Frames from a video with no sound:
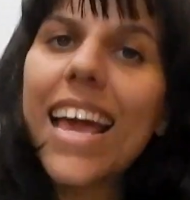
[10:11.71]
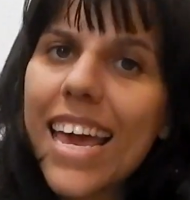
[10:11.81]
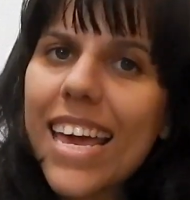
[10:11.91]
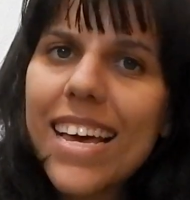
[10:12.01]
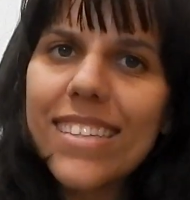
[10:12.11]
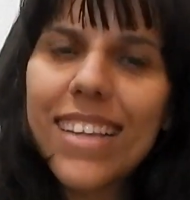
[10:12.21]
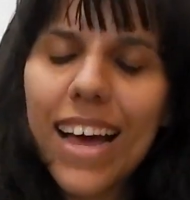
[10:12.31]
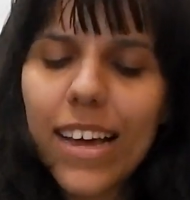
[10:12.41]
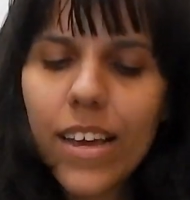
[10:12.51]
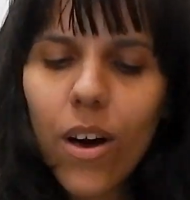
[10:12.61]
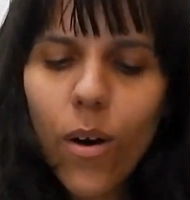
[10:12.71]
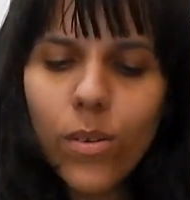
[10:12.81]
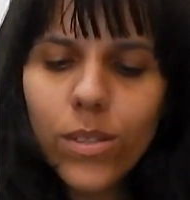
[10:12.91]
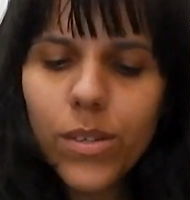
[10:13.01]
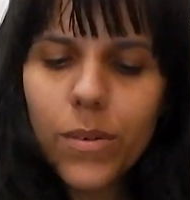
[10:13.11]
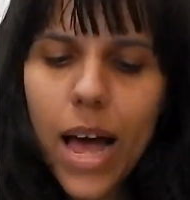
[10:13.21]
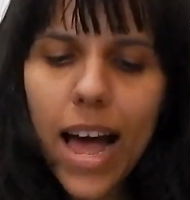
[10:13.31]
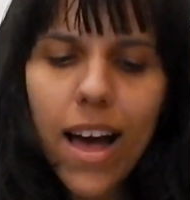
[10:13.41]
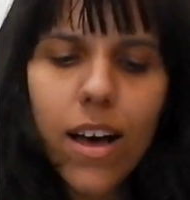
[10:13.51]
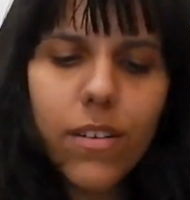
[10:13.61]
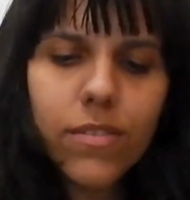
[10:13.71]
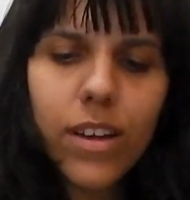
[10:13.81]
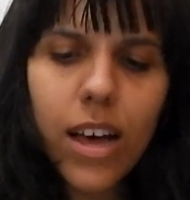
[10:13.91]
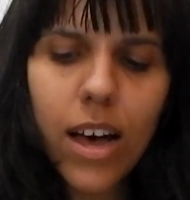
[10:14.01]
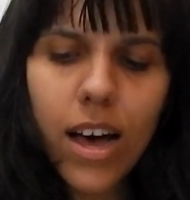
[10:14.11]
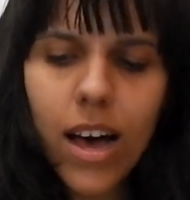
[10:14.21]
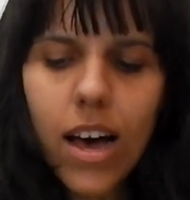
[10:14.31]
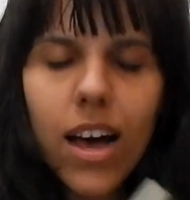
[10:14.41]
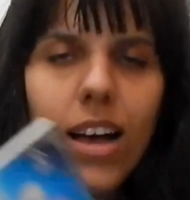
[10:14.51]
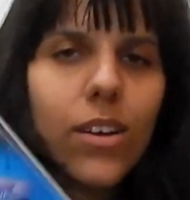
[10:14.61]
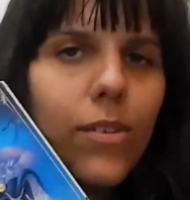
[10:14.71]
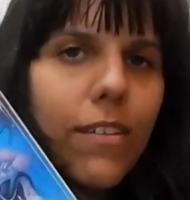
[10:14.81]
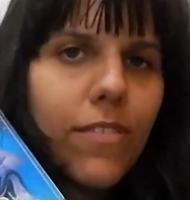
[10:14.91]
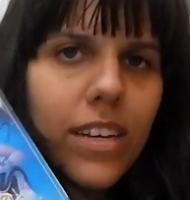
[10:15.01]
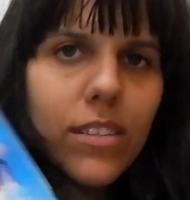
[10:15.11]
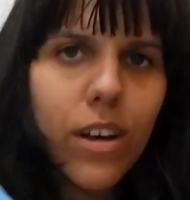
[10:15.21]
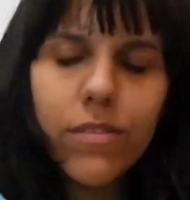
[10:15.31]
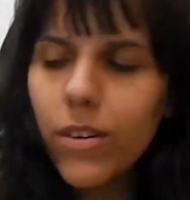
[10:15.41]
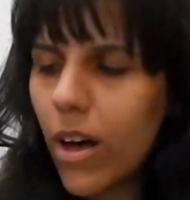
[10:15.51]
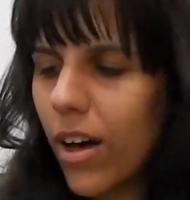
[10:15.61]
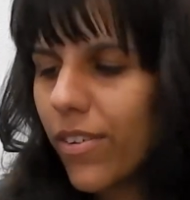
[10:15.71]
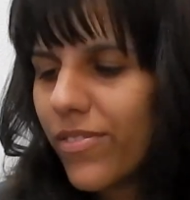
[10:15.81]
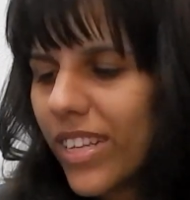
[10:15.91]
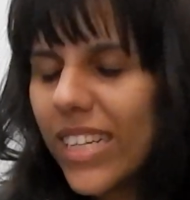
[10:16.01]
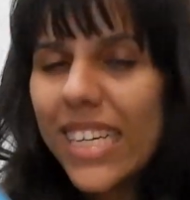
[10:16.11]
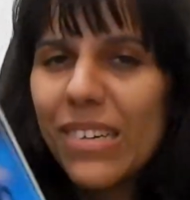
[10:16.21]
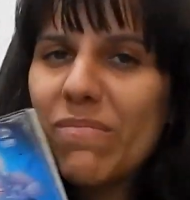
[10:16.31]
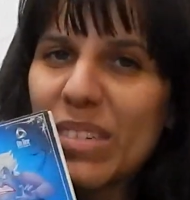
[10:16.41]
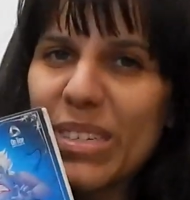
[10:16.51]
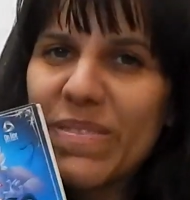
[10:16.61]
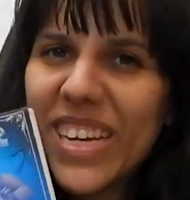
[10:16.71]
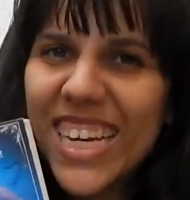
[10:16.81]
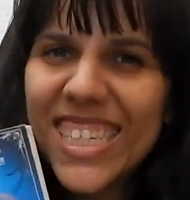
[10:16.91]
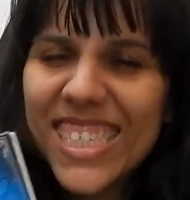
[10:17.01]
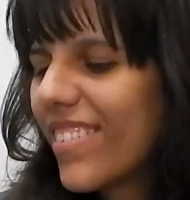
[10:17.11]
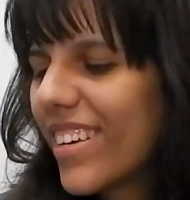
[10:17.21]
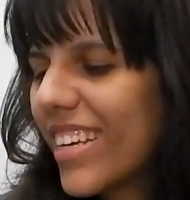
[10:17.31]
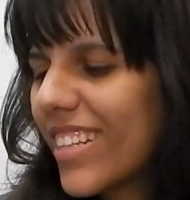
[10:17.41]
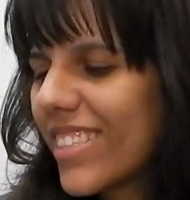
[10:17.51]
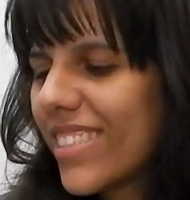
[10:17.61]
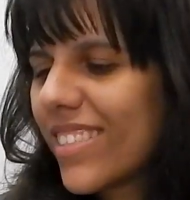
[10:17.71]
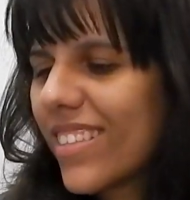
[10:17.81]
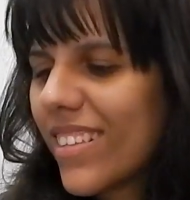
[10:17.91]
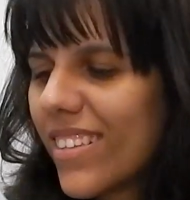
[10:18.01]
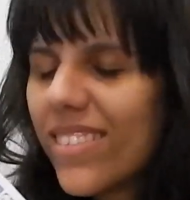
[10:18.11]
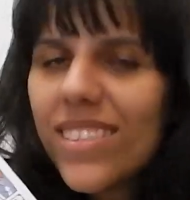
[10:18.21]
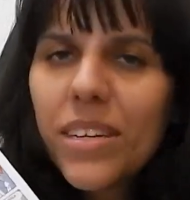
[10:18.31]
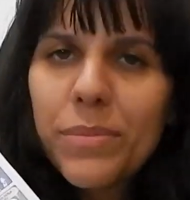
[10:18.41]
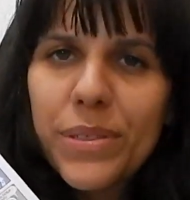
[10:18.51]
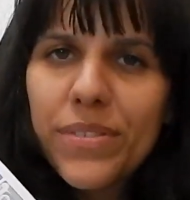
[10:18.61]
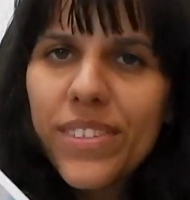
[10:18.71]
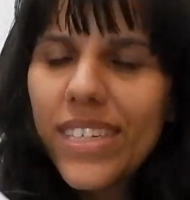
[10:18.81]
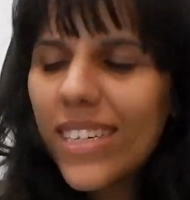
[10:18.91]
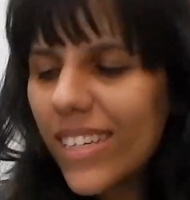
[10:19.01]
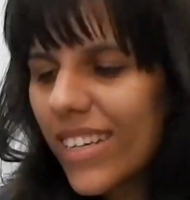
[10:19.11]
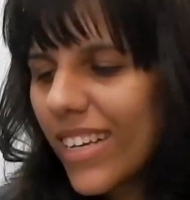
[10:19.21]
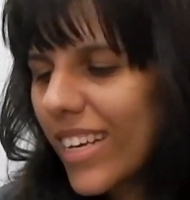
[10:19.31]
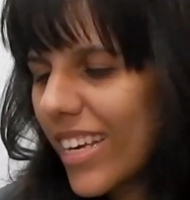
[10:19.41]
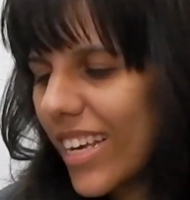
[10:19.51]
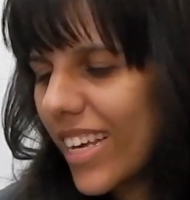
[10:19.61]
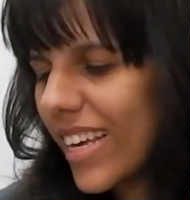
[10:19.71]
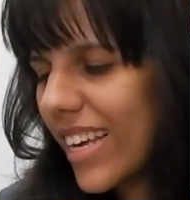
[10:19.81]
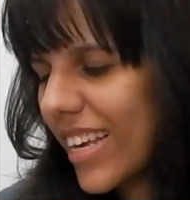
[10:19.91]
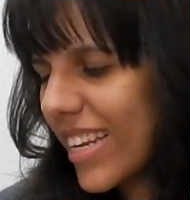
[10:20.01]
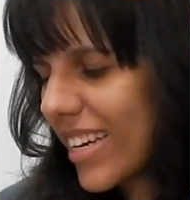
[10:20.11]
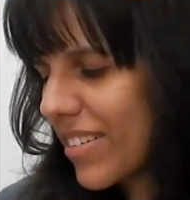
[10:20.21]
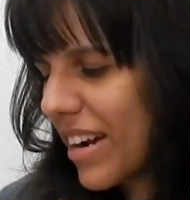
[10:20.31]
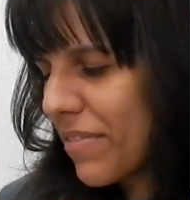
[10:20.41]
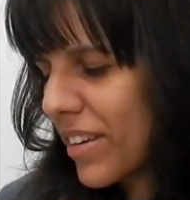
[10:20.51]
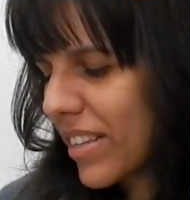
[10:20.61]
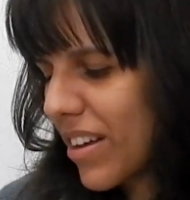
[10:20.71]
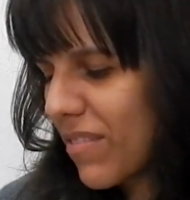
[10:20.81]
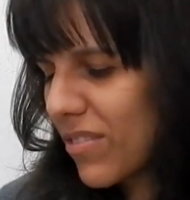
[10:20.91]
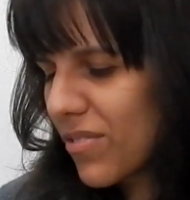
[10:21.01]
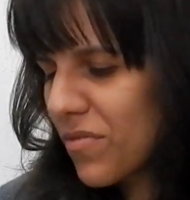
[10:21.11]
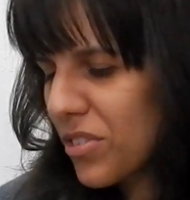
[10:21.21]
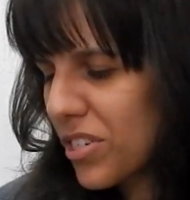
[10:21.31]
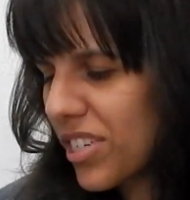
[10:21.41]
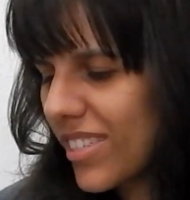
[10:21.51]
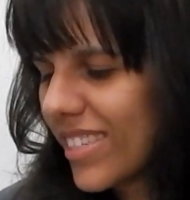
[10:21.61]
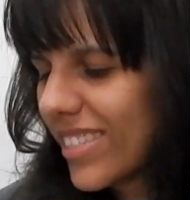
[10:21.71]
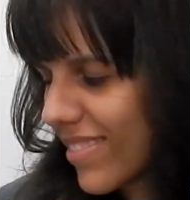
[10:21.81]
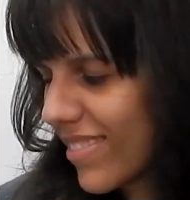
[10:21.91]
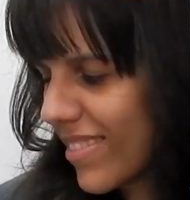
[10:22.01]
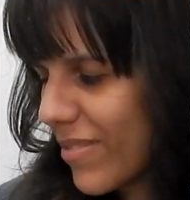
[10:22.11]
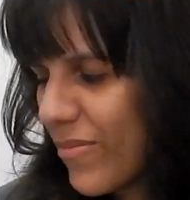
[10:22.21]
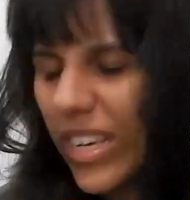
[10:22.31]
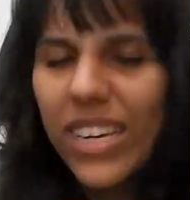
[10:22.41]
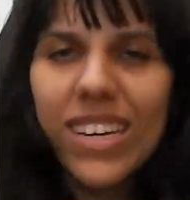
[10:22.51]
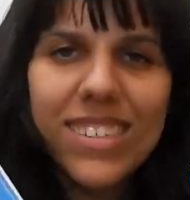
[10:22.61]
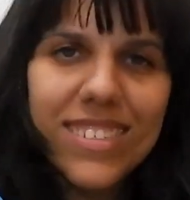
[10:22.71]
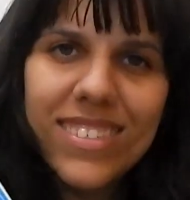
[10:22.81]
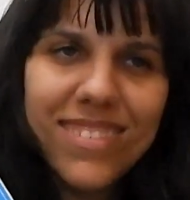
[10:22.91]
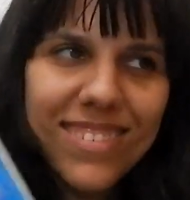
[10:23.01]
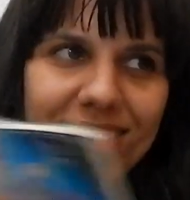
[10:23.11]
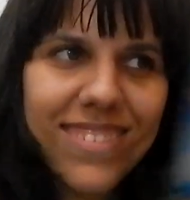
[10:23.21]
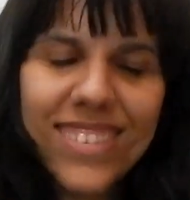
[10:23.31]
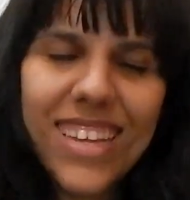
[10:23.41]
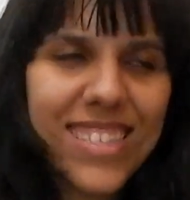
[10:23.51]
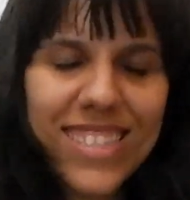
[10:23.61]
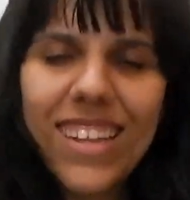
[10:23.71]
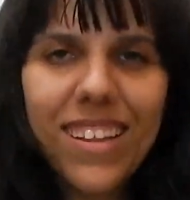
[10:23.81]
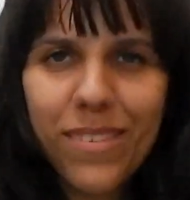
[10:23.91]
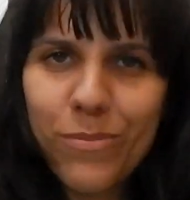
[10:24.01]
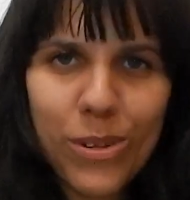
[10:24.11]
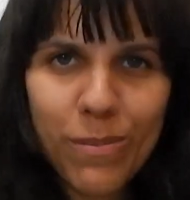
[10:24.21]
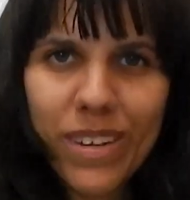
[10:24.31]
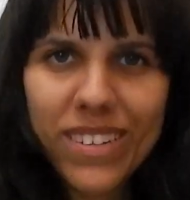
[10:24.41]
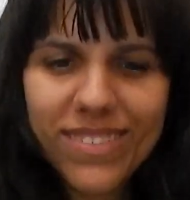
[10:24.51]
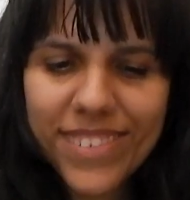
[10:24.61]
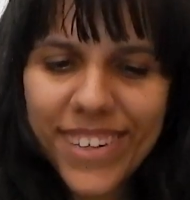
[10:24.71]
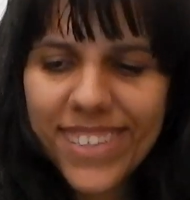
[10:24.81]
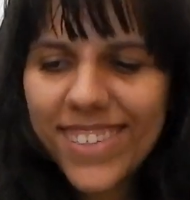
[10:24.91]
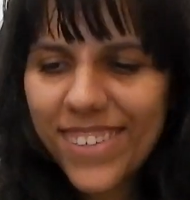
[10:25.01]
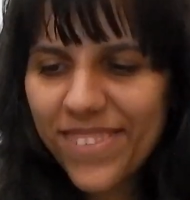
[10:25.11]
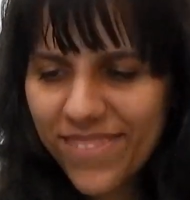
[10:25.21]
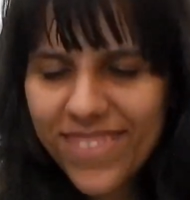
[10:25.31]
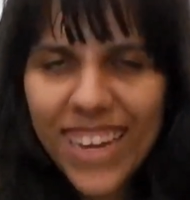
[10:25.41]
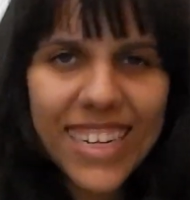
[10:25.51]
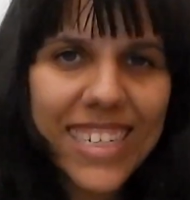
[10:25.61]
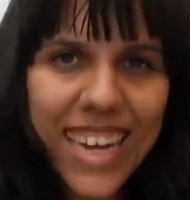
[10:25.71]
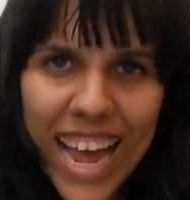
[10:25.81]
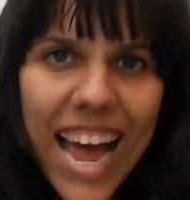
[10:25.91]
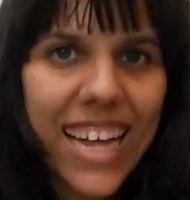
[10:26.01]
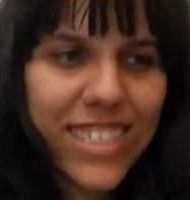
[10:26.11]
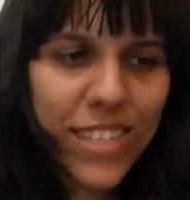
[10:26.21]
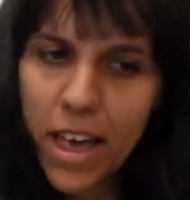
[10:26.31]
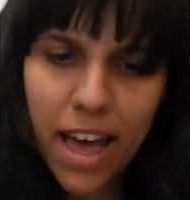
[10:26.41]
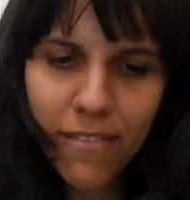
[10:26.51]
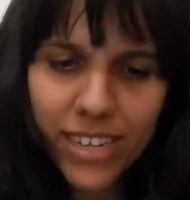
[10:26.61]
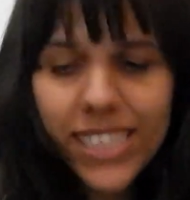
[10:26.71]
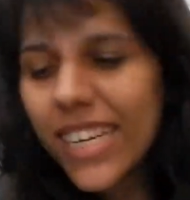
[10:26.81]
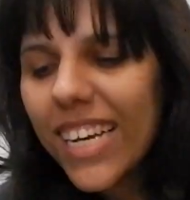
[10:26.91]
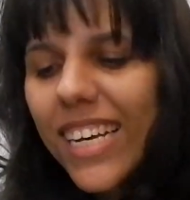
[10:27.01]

And I also have a graphic novel of The Little Mermaid. It's the movie in a graphic novel's version because it's The Little Mermaid, right? So I had to have it.